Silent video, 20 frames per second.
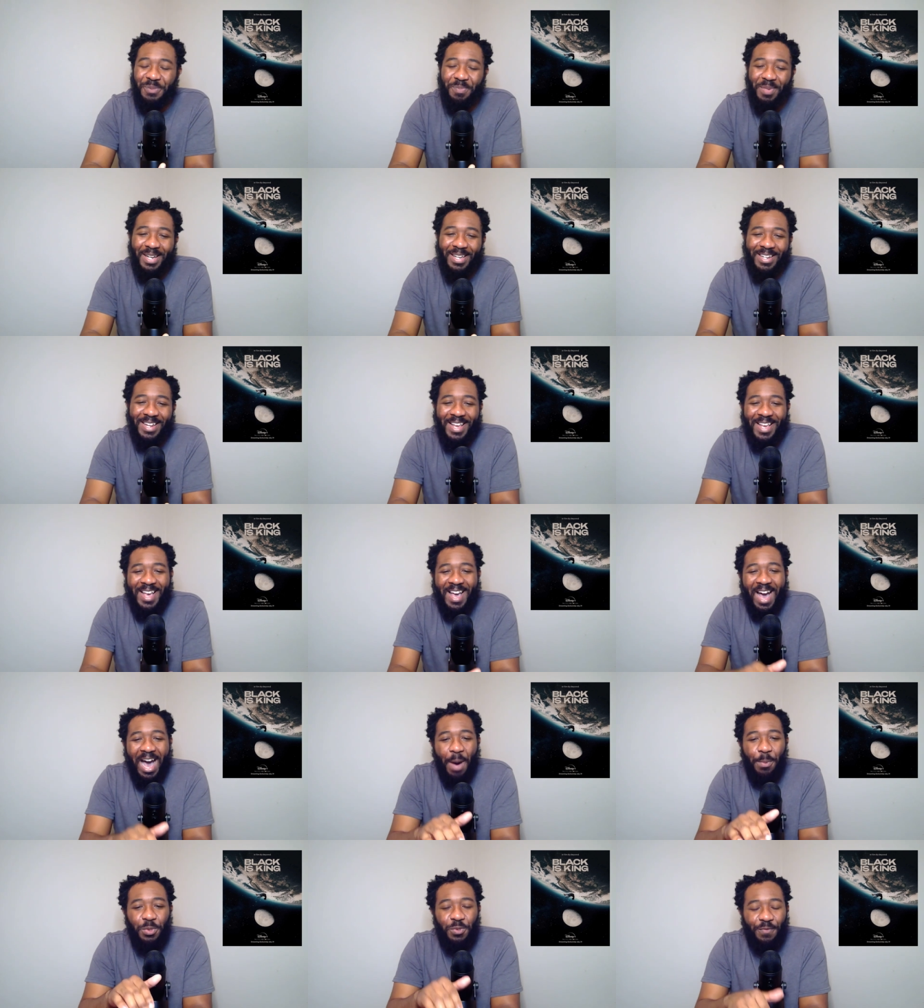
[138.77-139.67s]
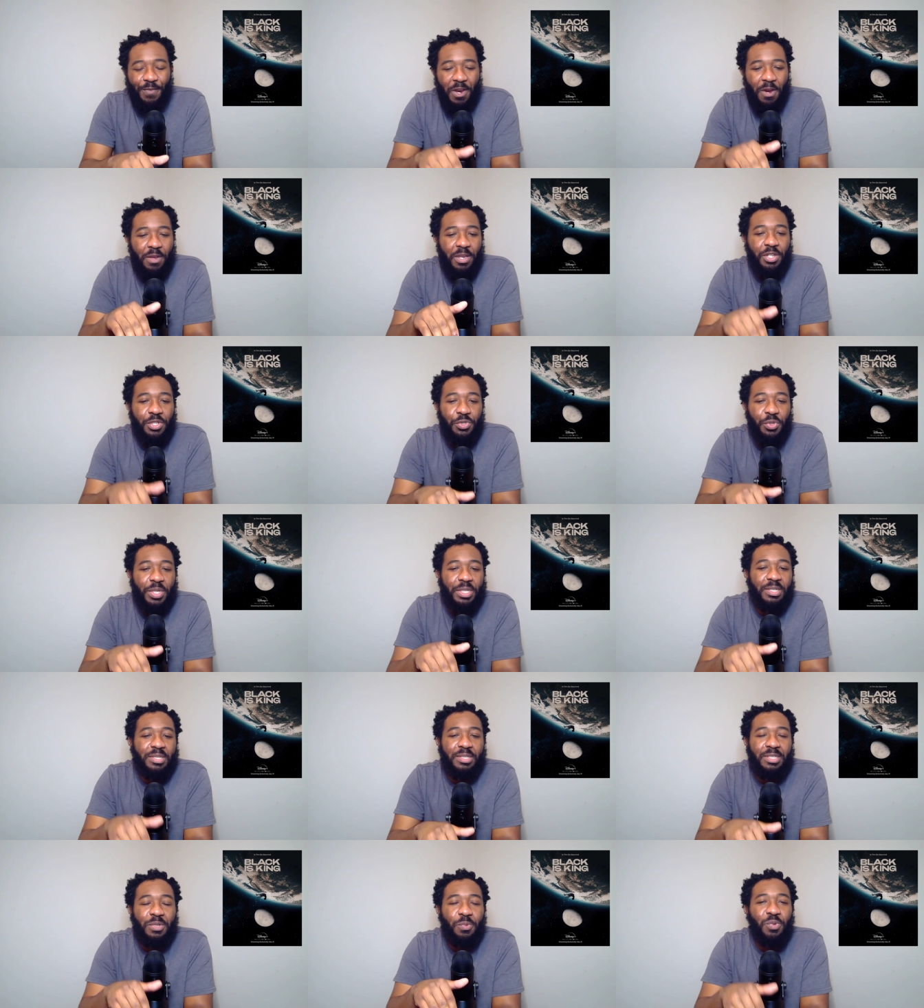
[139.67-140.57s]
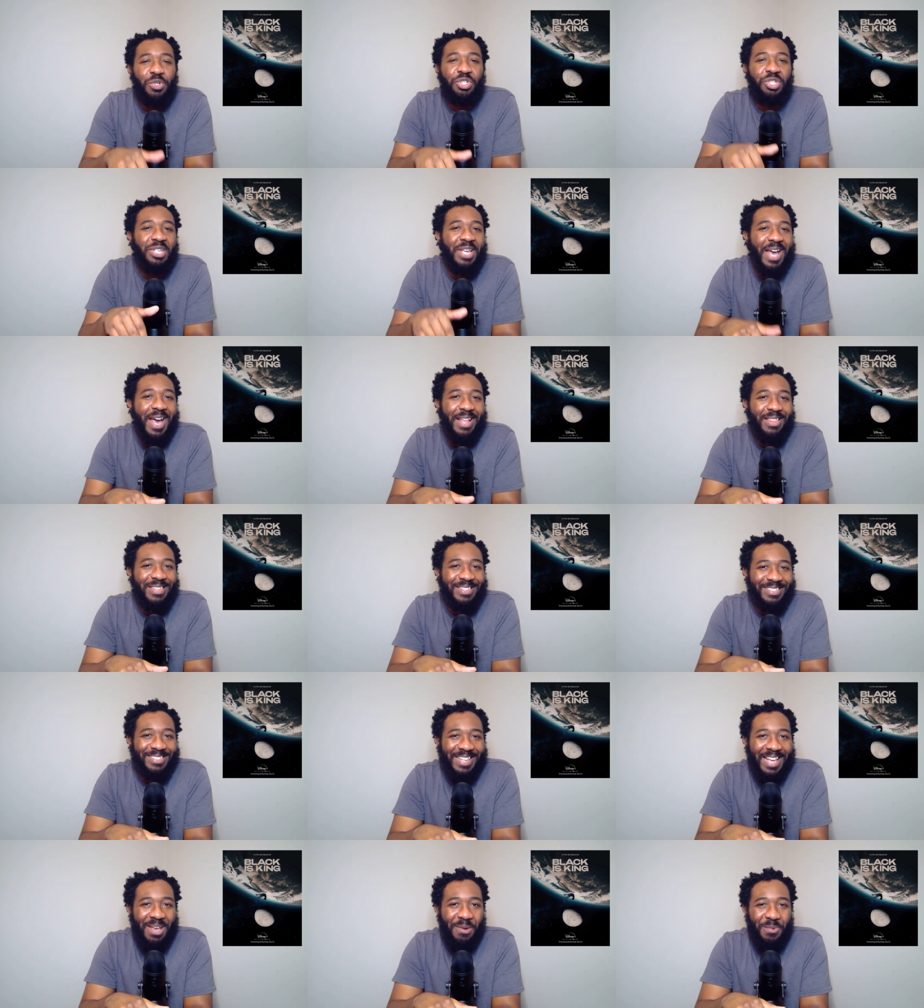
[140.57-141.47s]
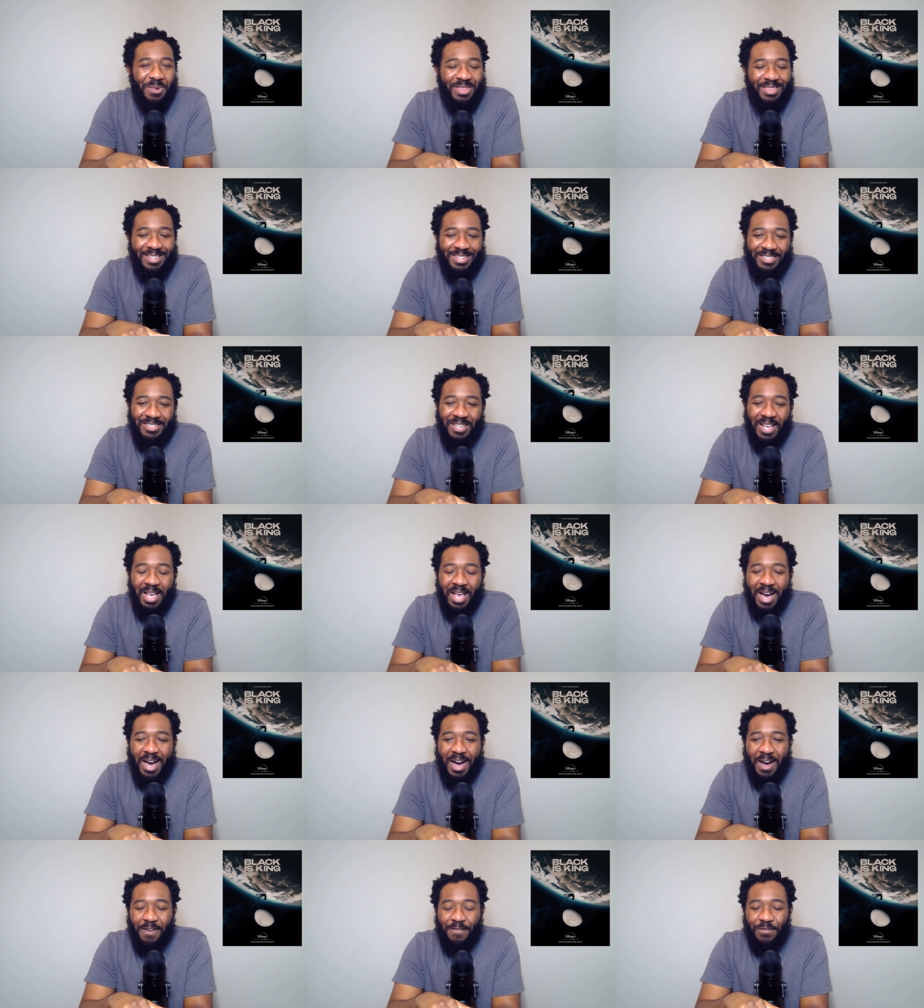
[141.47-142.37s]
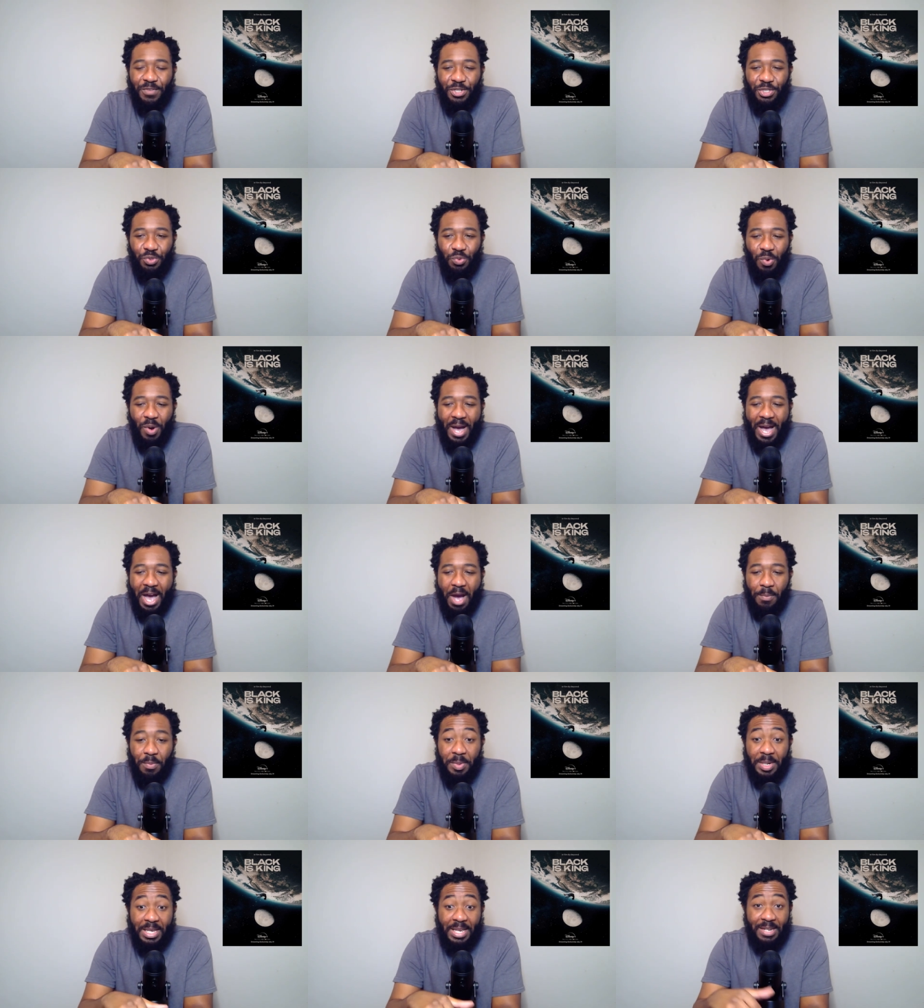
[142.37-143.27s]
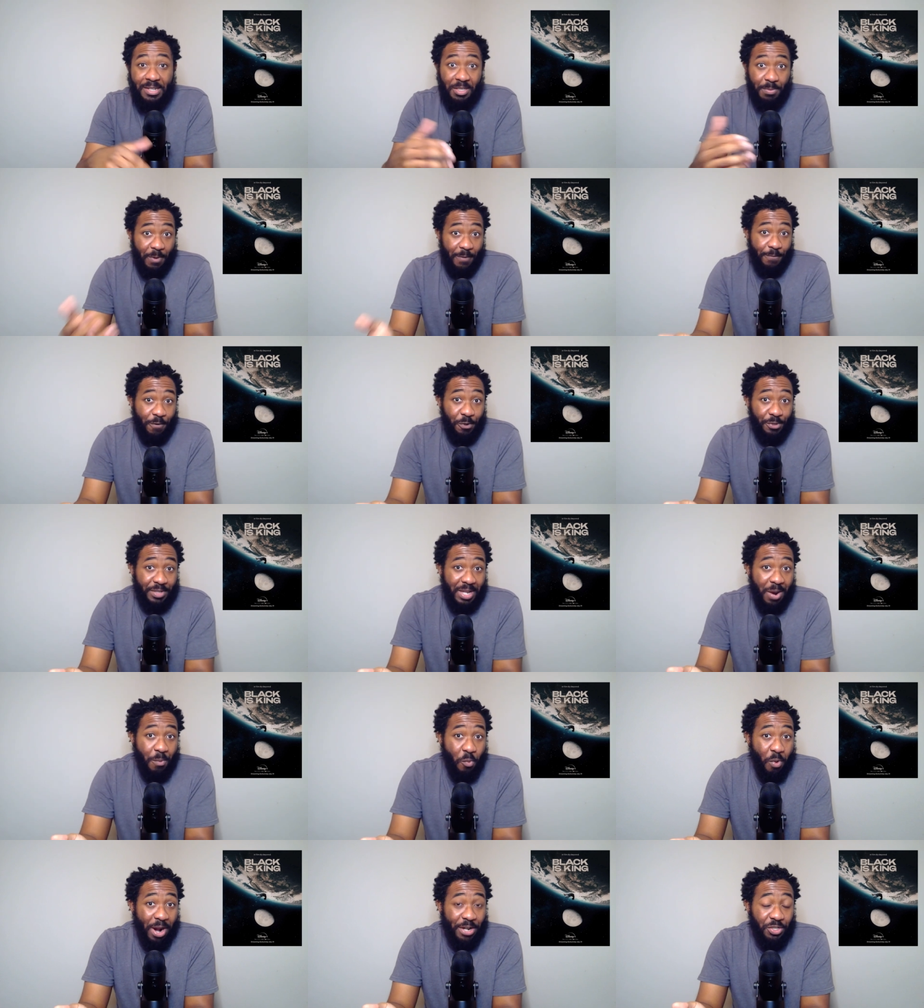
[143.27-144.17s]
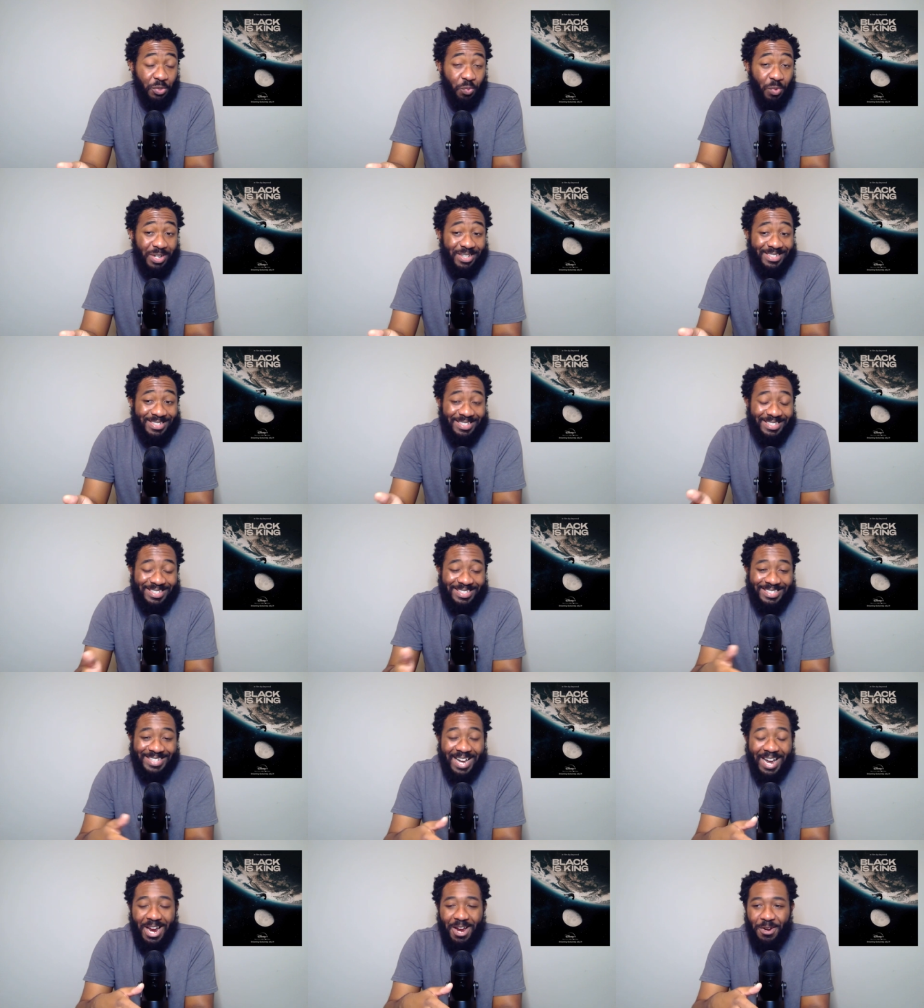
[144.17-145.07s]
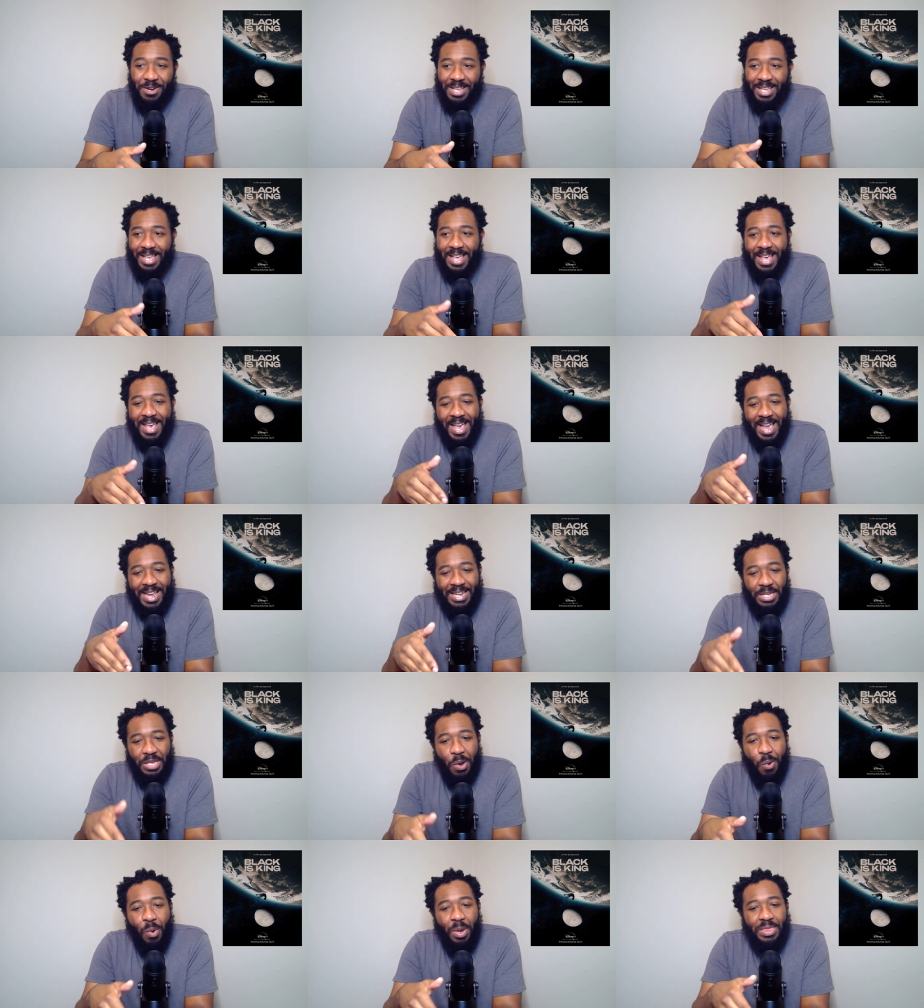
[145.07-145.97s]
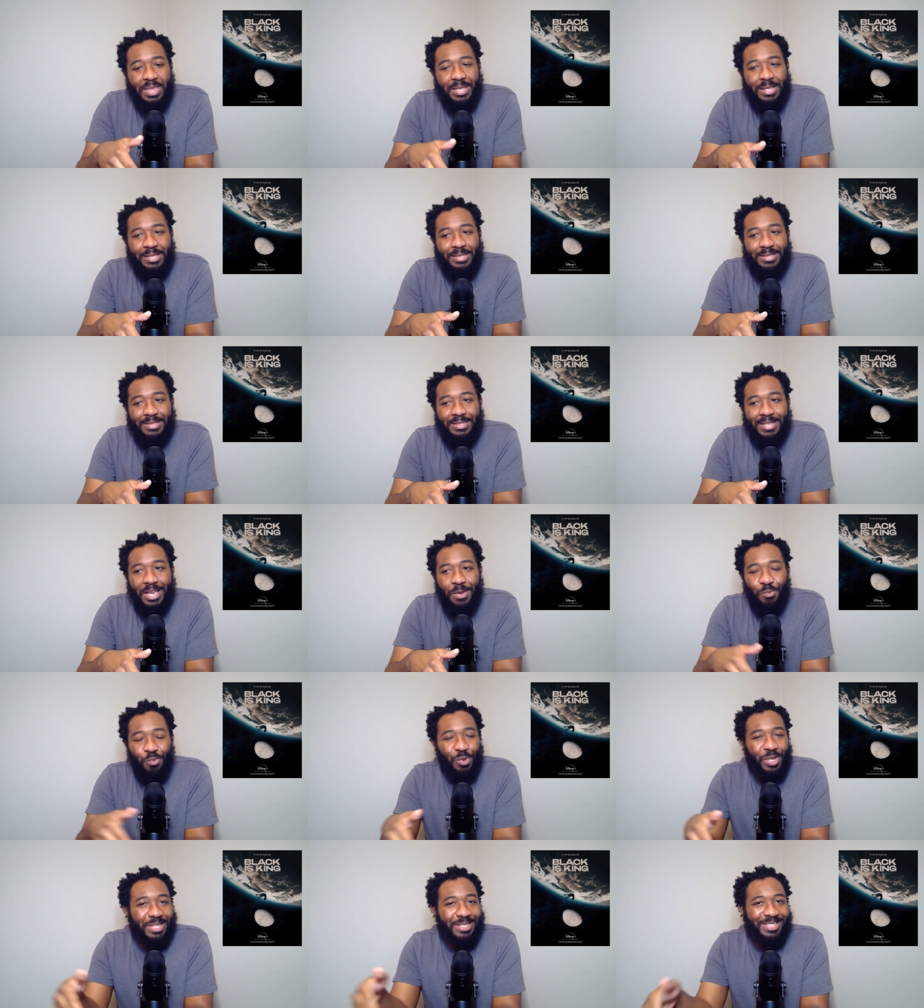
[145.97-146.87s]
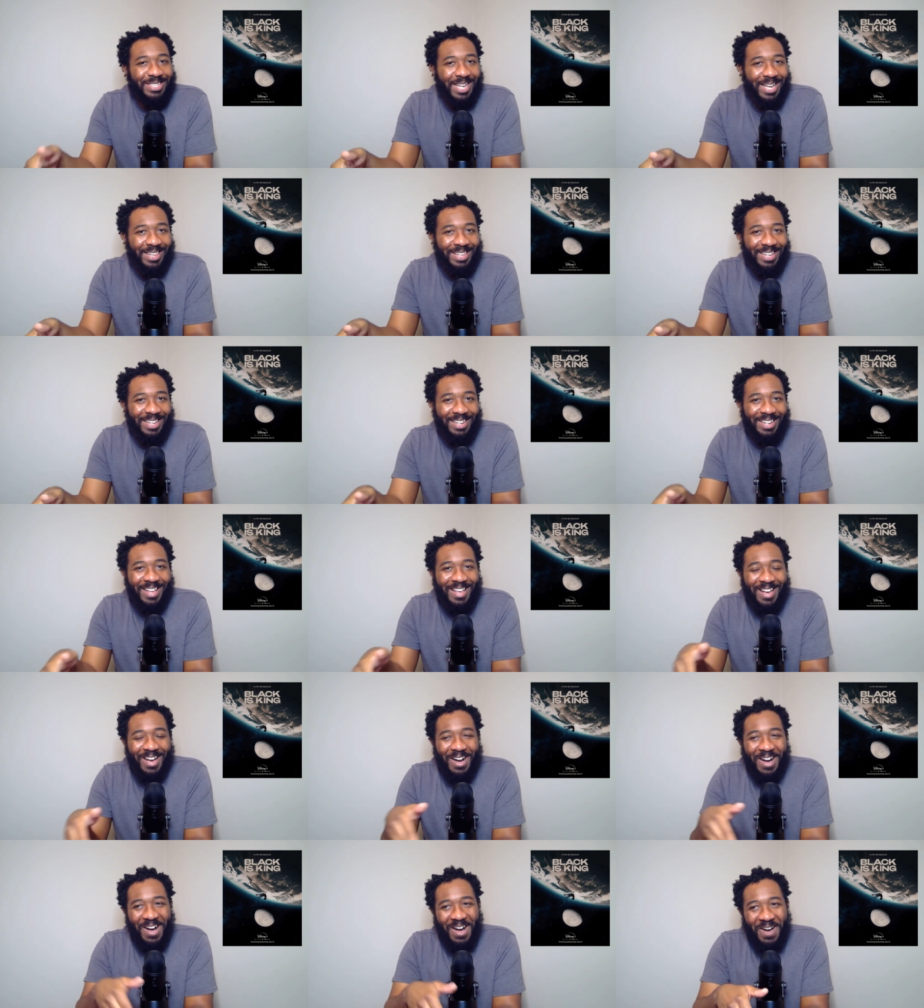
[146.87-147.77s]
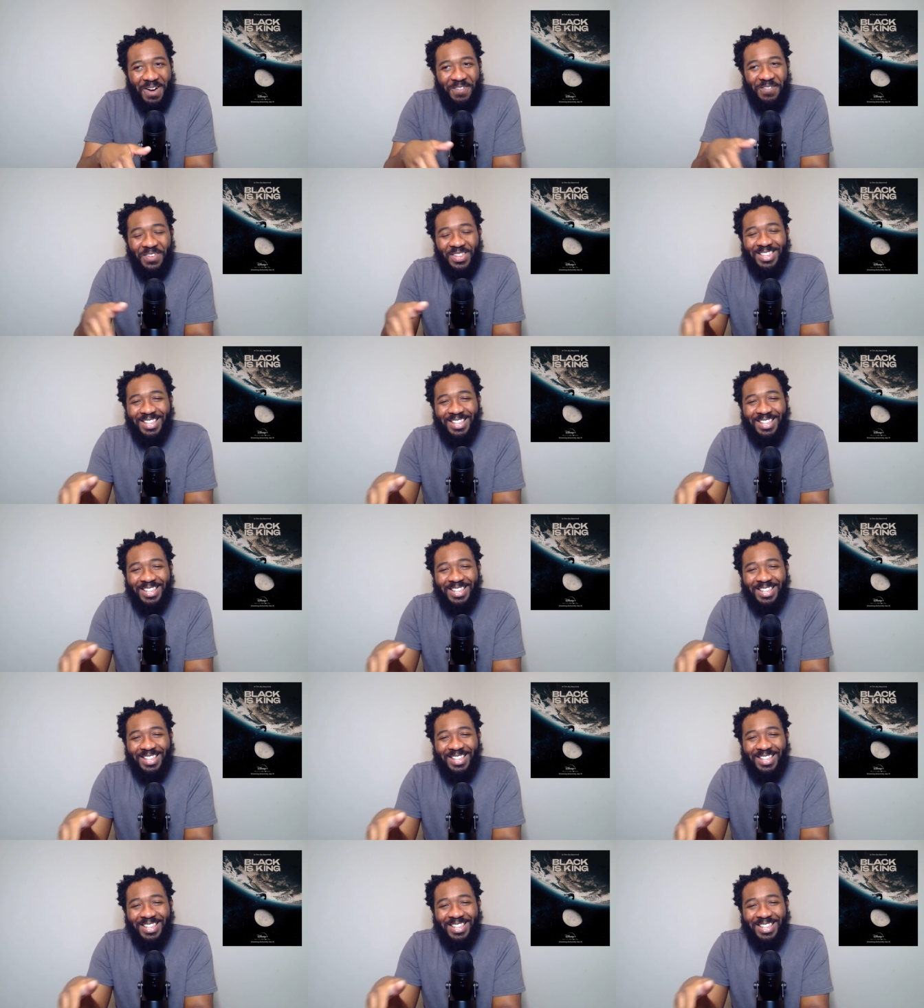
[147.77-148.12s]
But I was very intrigued to see what she had to say with this uh, visual album. And again, it's my first time watching one as an entirety, and knowing that this is a retelling of The